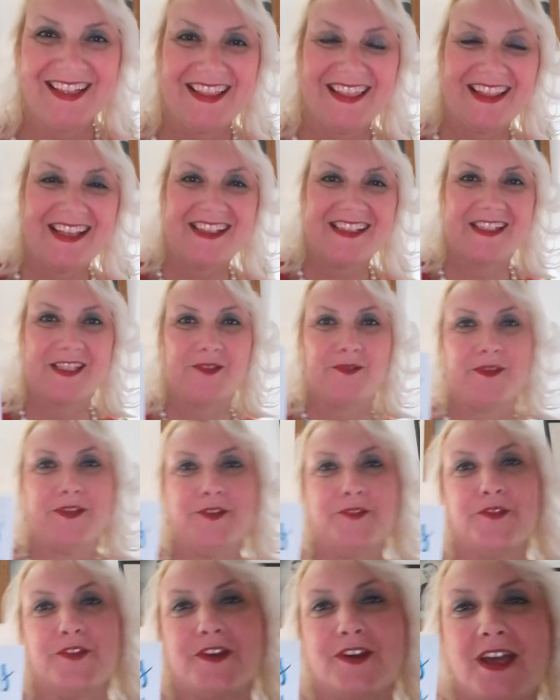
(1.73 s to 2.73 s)
Let's do
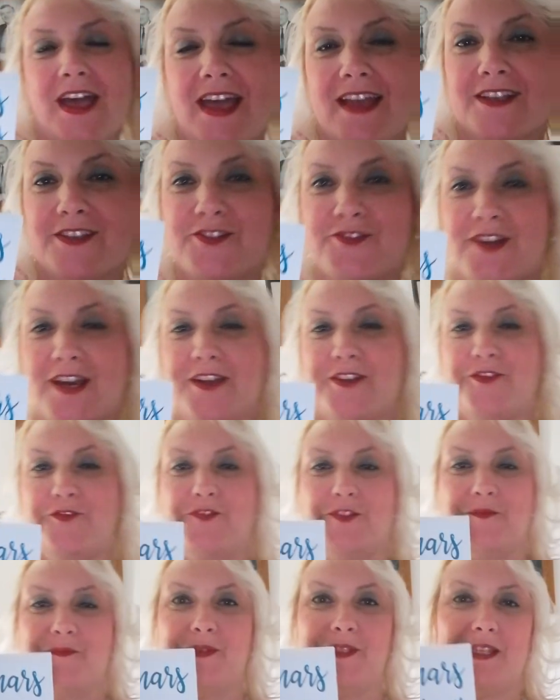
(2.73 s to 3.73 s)
another extract
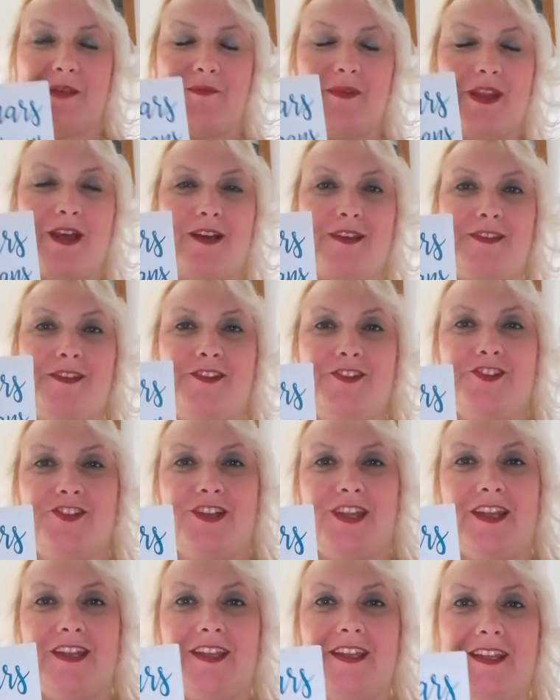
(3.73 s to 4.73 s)
from Seminars and
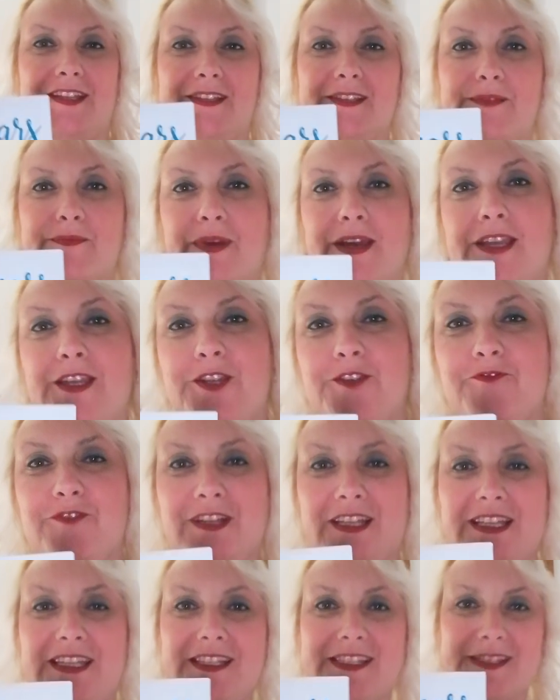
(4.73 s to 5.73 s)
Shenanigans, my new
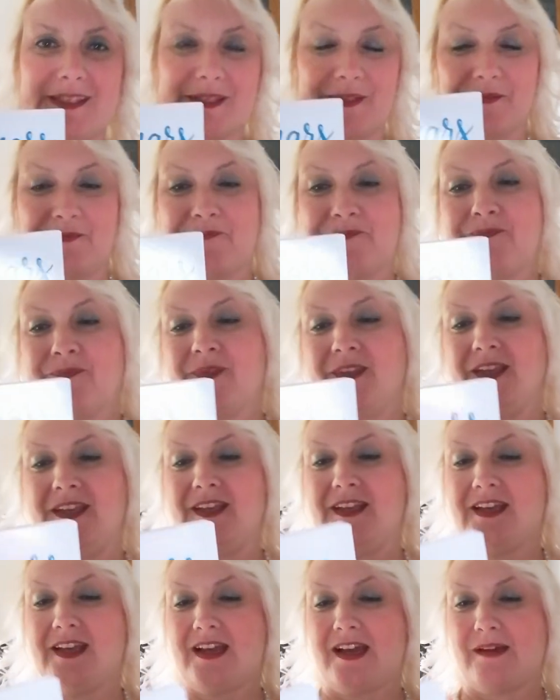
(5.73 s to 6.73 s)
release.
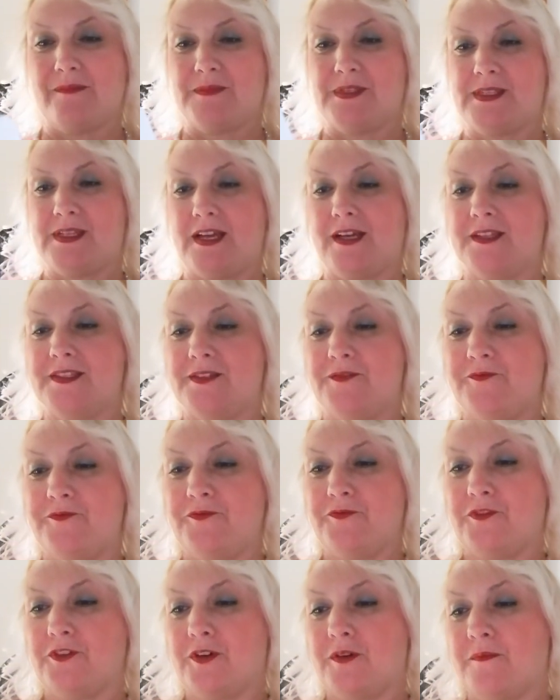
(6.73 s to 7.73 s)
I'm starting
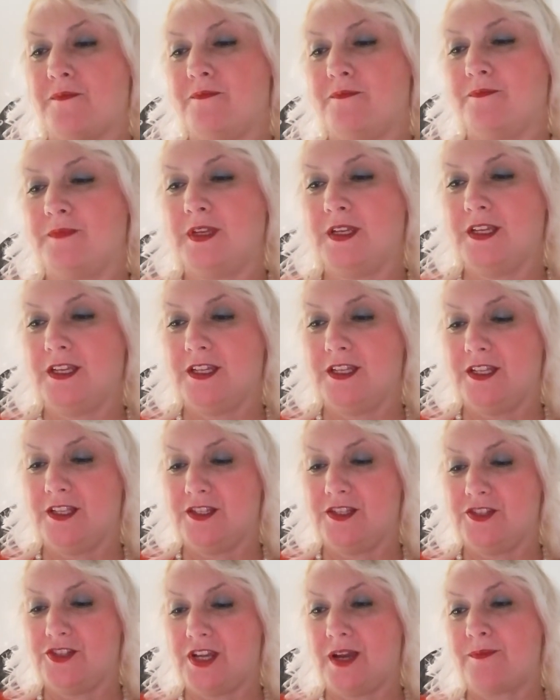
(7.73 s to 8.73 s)
from
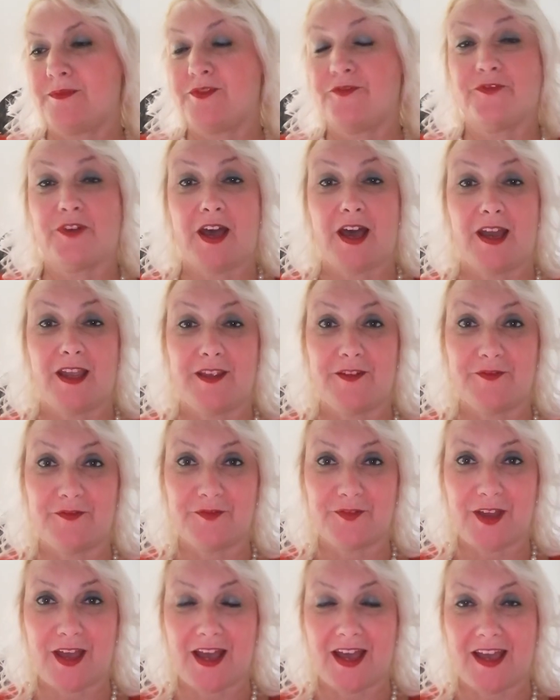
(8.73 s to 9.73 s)
chapter
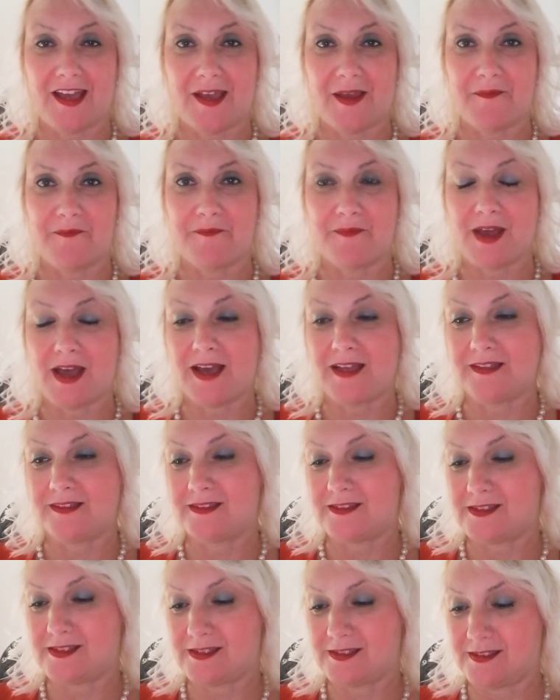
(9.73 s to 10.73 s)
5
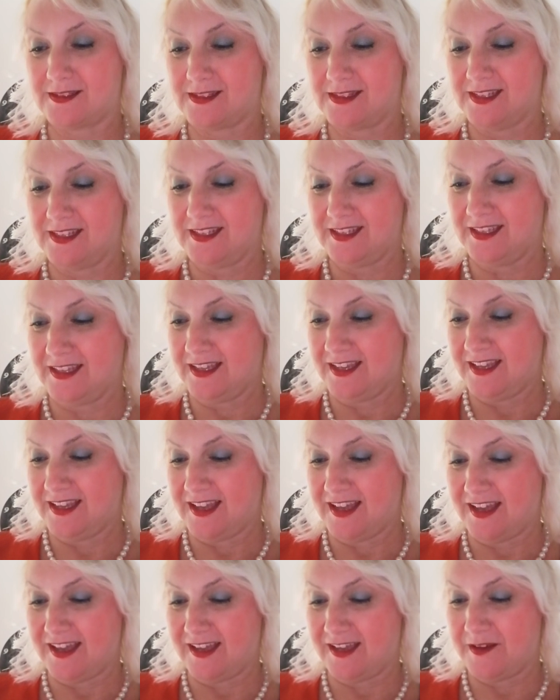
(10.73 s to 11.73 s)
and
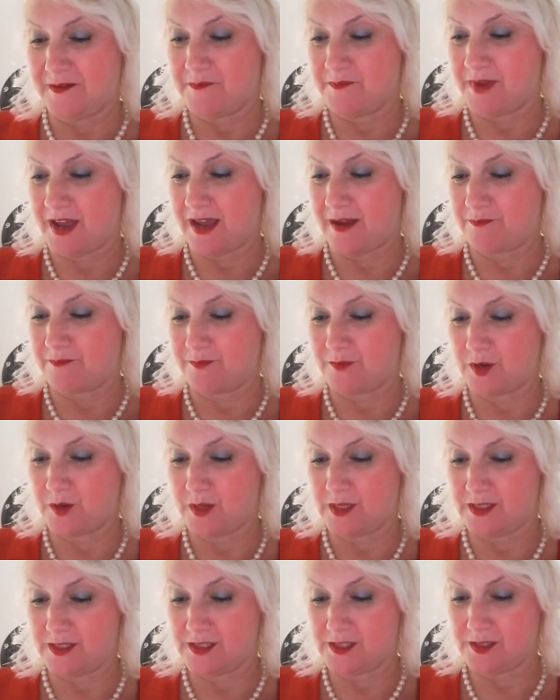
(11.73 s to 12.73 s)
I'm
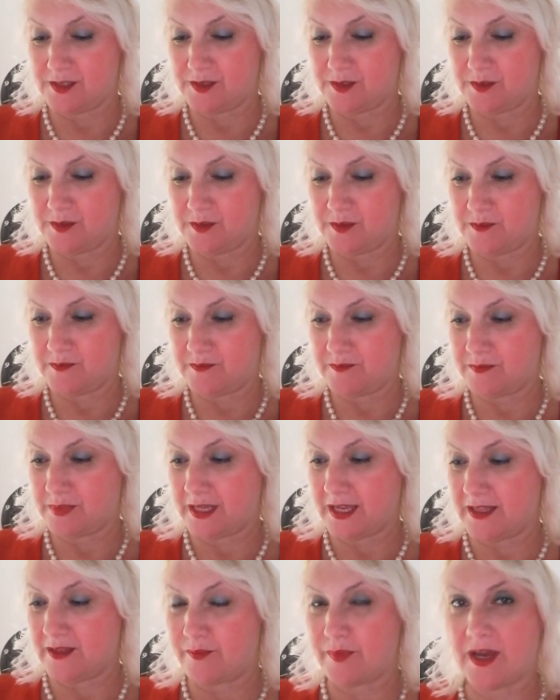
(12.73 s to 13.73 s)
going to
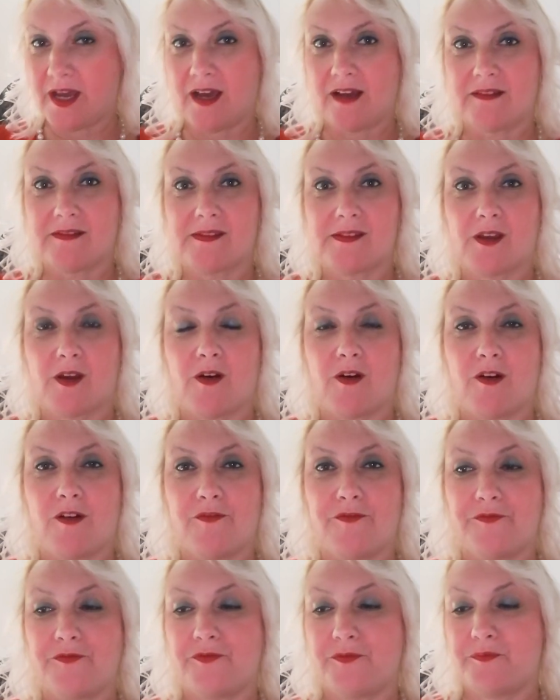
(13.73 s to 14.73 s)
play the parts
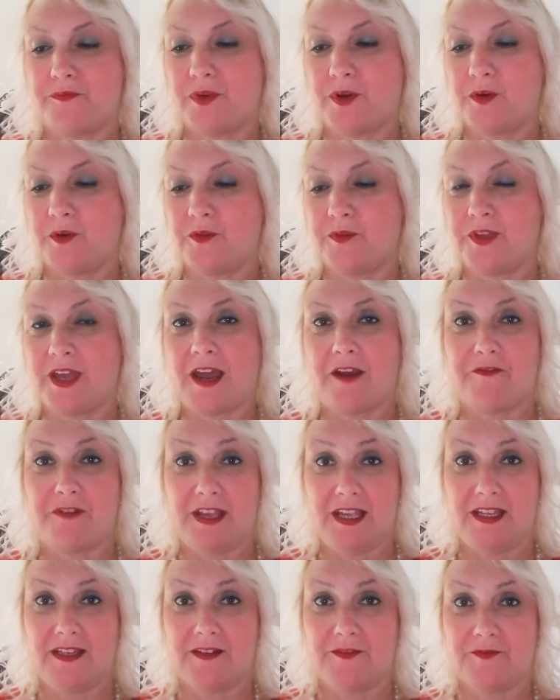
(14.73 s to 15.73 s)
of both
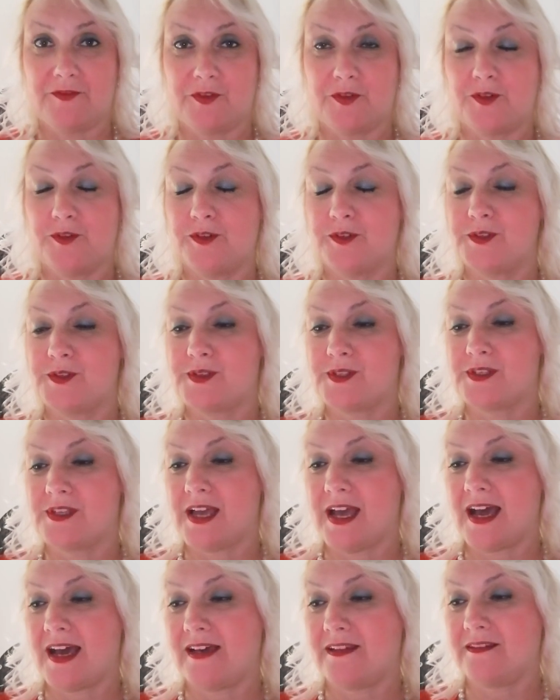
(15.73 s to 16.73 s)
Gary, of course,
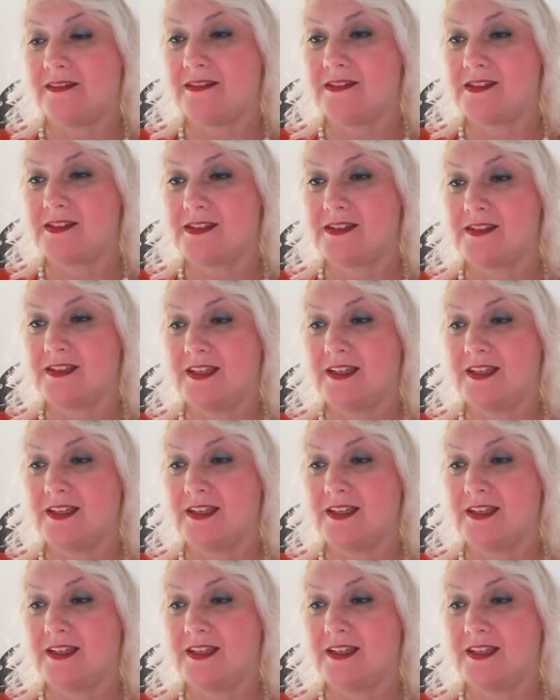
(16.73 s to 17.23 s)
and